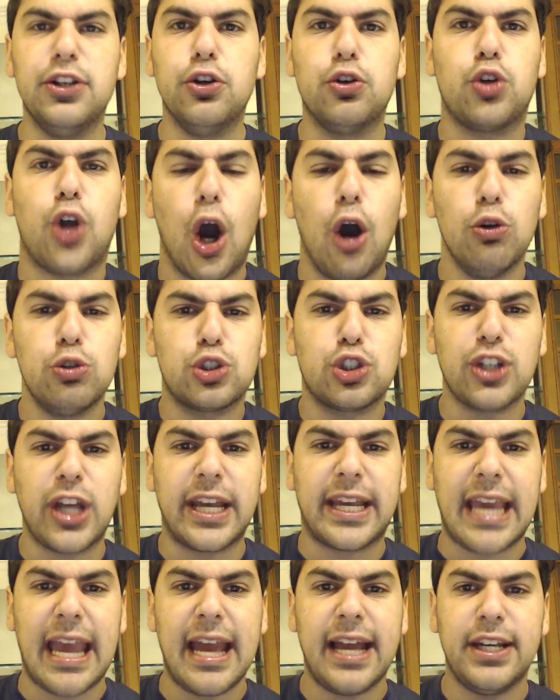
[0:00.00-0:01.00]
You coach
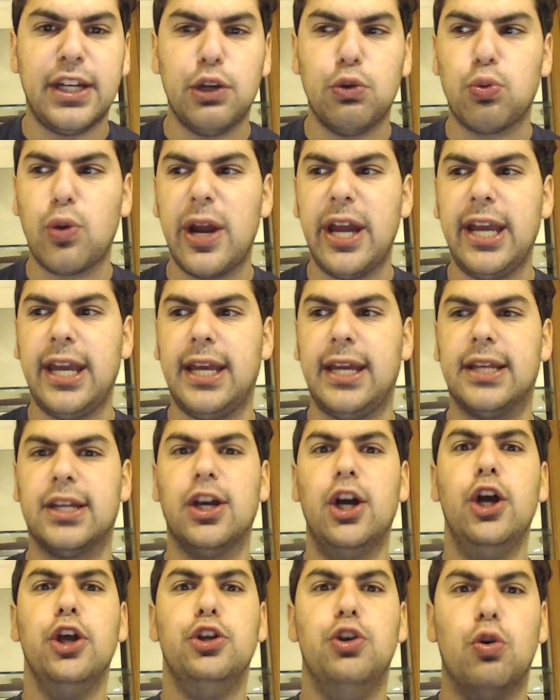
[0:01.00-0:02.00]
like Andy Reid.
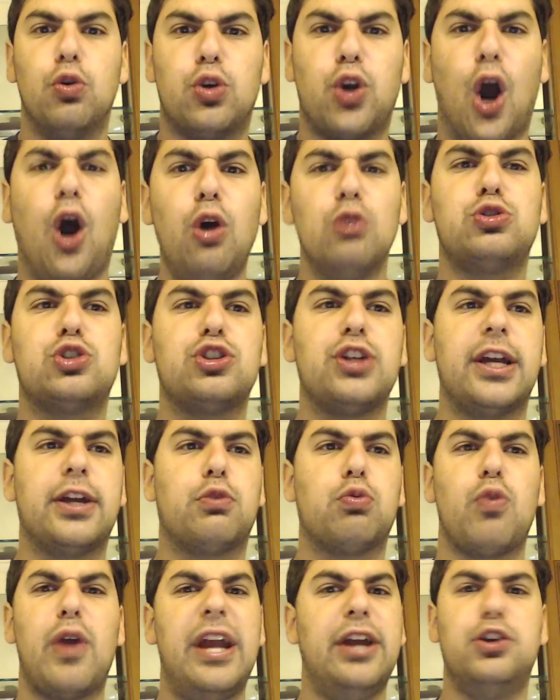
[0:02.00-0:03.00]
You coach like
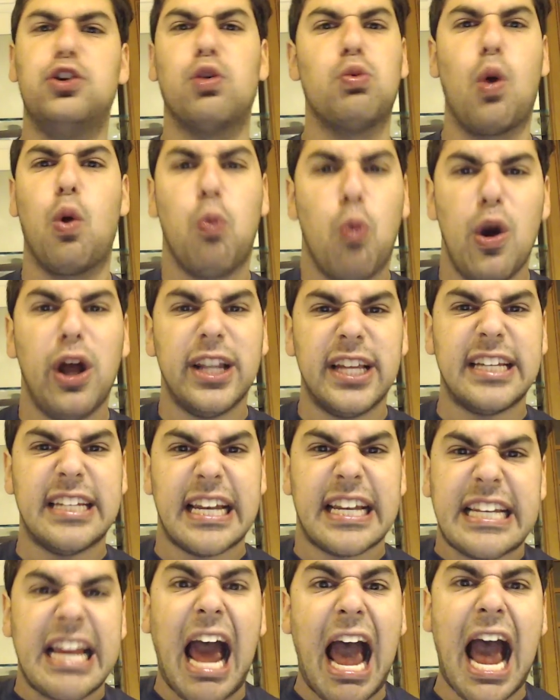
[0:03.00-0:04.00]
Reid. You were willing
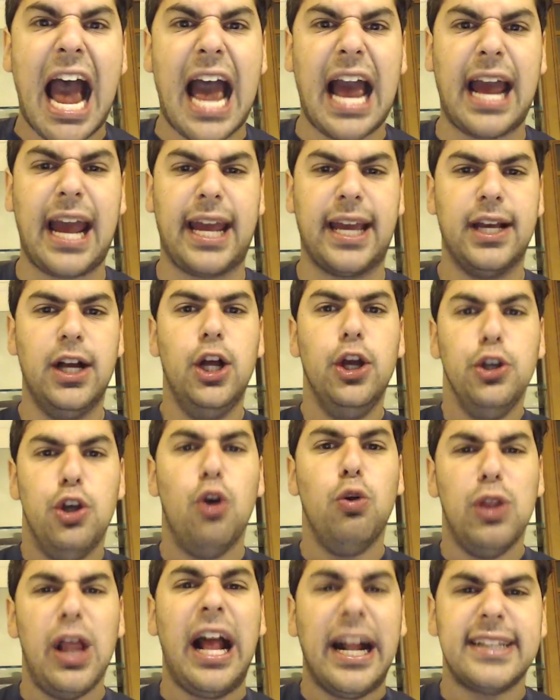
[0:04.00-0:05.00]
to die.
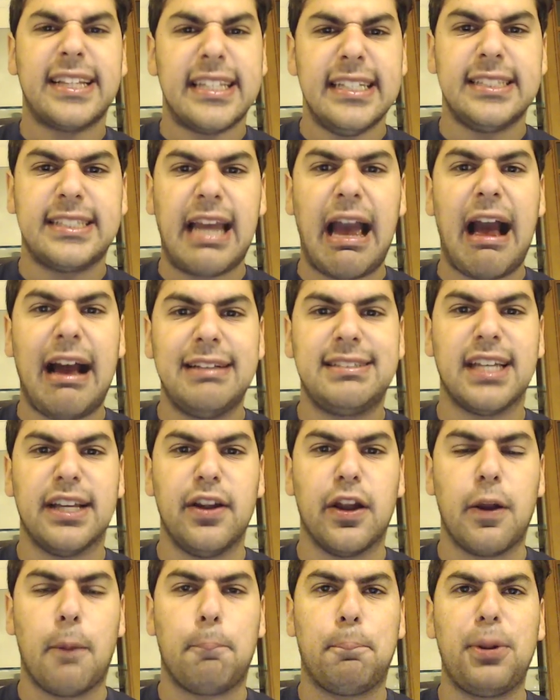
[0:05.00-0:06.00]
You let these guys
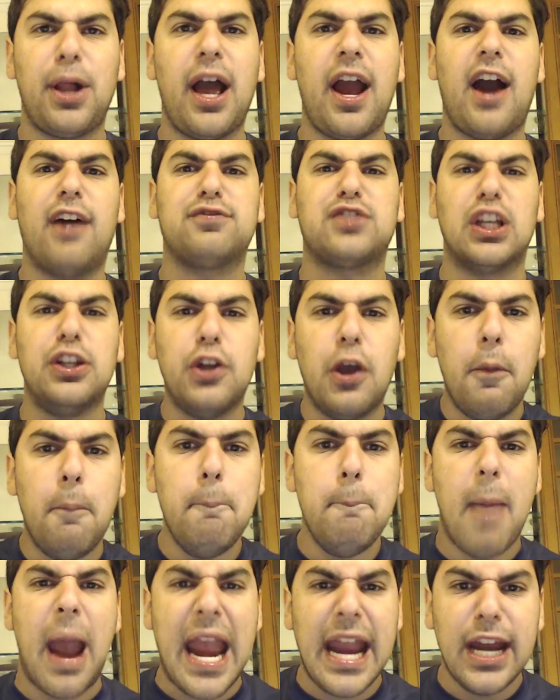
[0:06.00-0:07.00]
into the playoffs and you
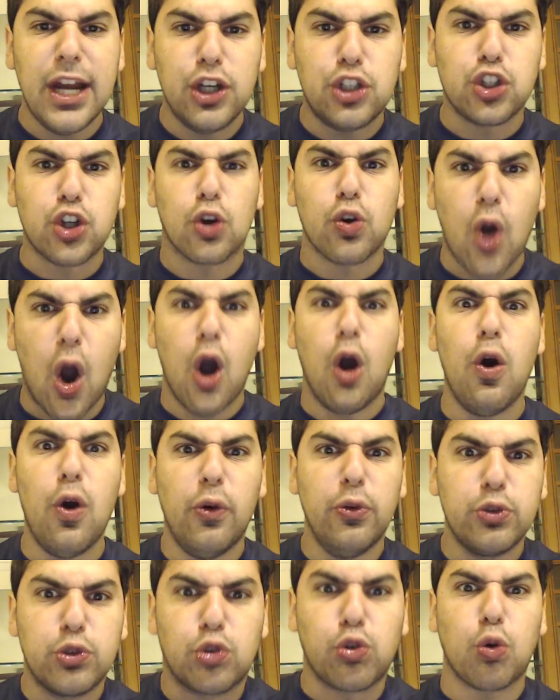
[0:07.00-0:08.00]
made your
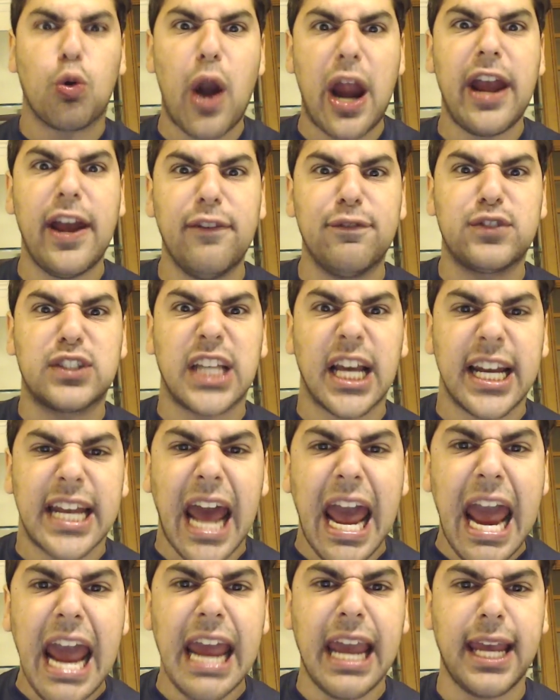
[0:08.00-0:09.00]
own grave
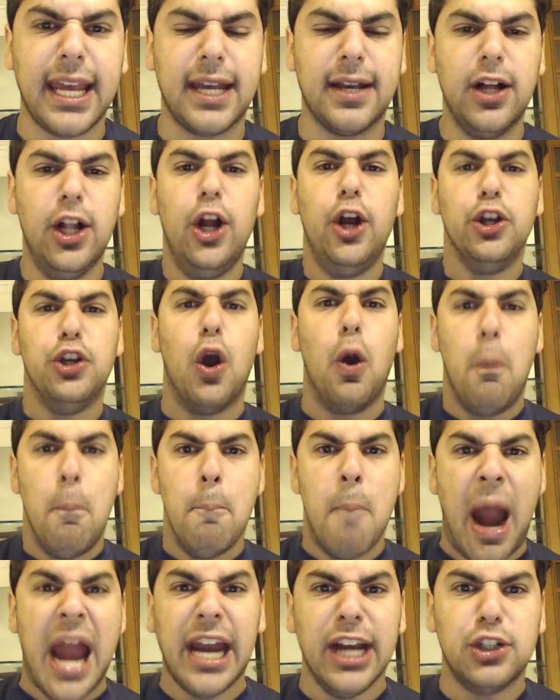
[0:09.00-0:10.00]
today. You
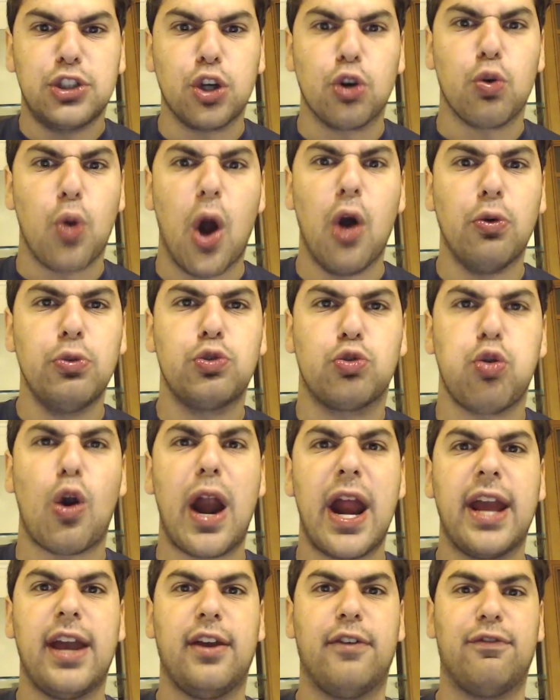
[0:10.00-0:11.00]
made your own
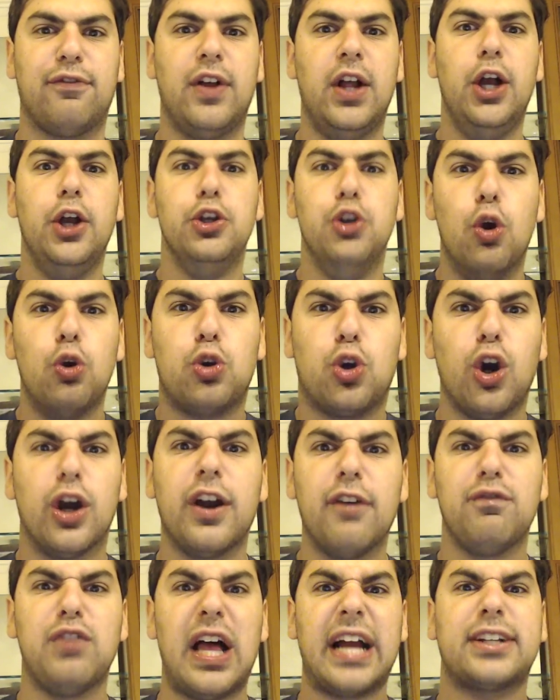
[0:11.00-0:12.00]
grave. You could
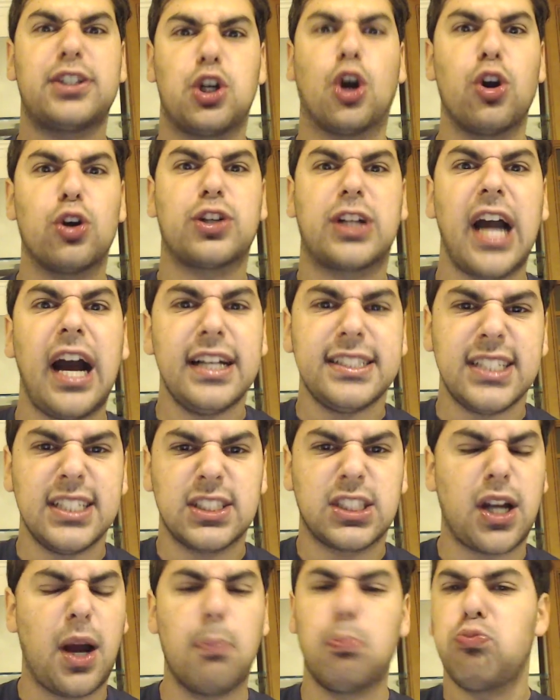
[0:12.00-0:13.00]
have let Kirk
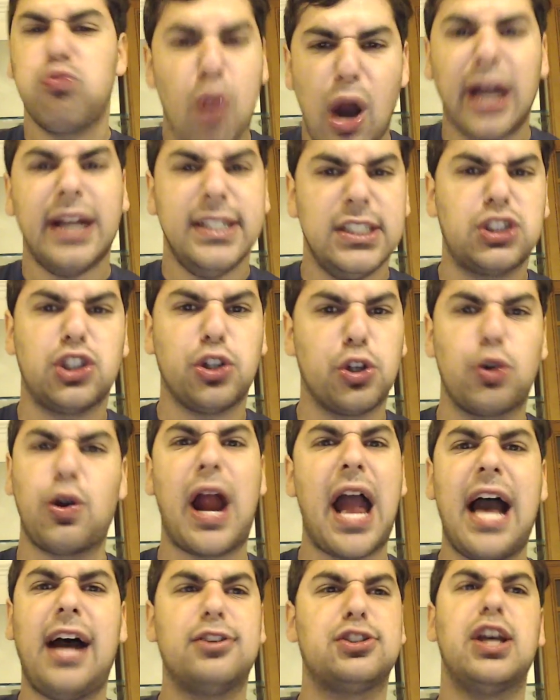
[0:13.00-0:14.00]
Cousins come right into your
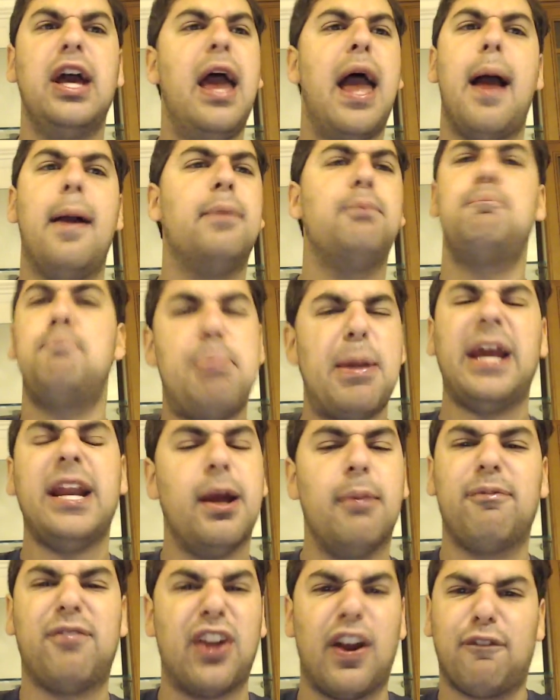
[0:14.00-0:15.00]
house and beat
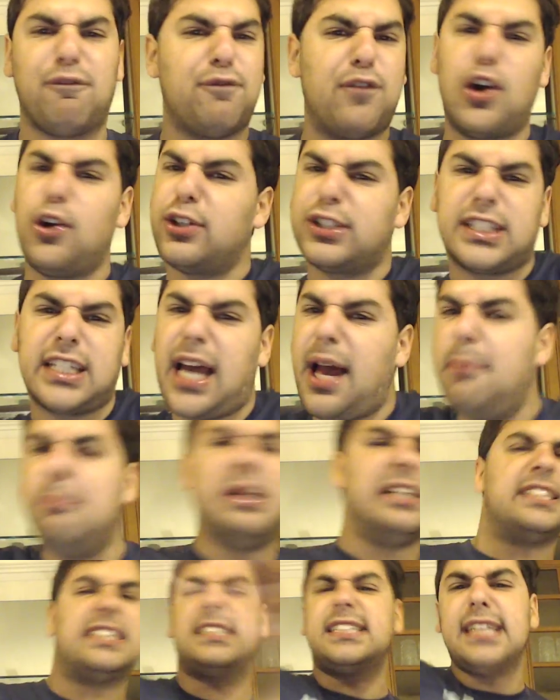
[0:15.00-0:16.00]
him for the 3rd time
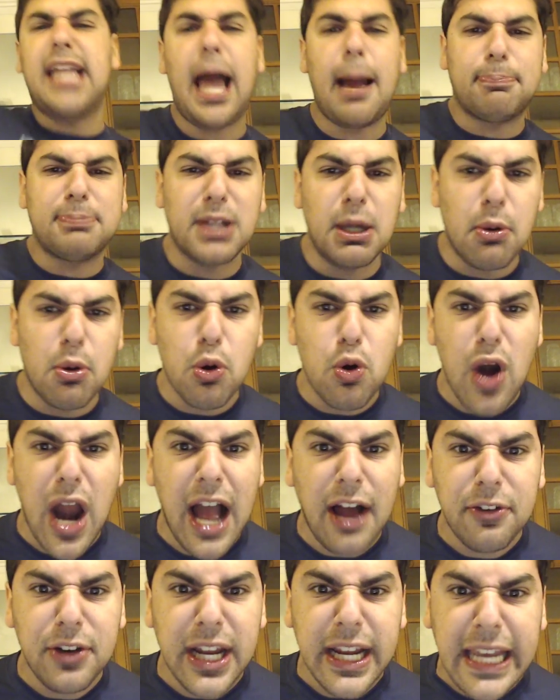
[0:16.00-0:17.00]
and slapped him
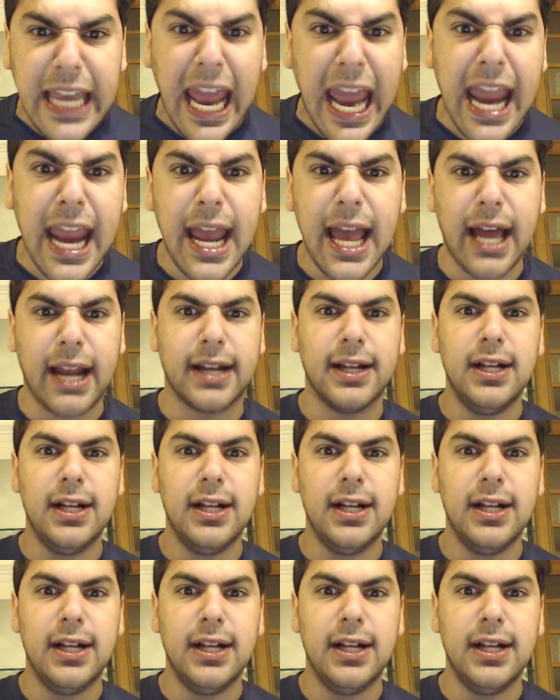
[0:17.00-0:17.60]
around again.